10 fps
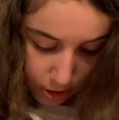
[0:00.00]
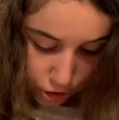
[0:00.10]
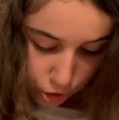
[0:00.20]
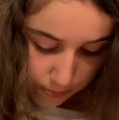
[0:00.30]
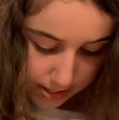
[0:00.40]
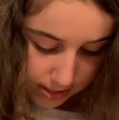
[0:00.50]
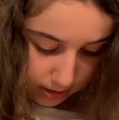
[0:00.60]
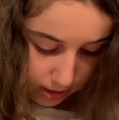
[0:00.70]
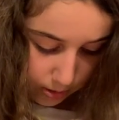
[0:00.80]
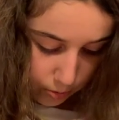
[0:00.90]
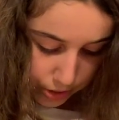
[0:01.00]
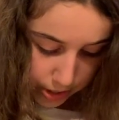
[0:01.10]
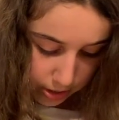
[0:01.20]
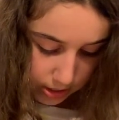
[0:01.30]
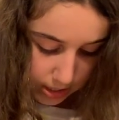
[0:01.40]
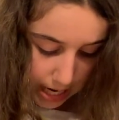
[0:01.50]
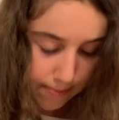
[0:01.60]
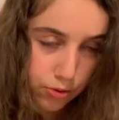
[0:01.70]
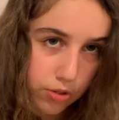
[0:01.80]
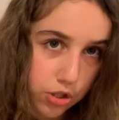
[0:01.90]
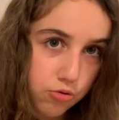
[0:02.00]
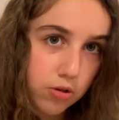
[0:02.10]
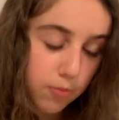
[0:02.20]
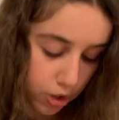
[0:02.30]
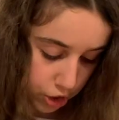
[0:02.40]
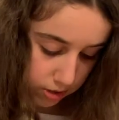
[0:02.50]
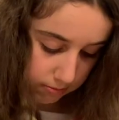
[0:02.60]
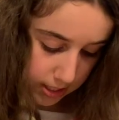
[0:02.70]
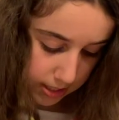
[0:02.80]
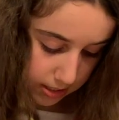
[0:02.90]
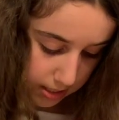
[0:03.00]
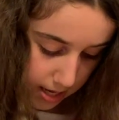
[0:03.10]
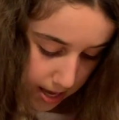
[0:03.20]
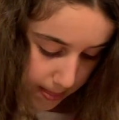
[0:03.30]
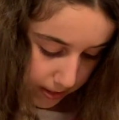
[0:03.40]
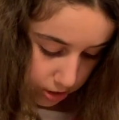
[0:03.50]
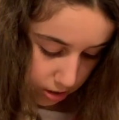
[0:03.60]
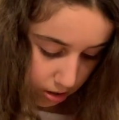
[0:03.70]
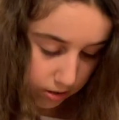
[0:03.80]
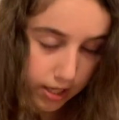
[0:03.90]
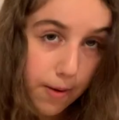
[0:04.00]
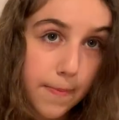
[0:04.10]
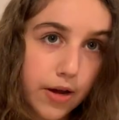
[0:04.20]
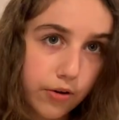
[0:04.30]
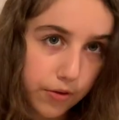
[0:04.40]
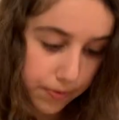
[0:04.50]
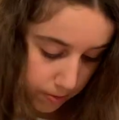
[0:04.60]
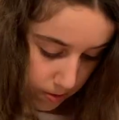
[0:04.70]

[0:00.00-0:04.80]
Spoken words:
So basically, when there is a tie between 2 or more gymnasts and they should all get a medal,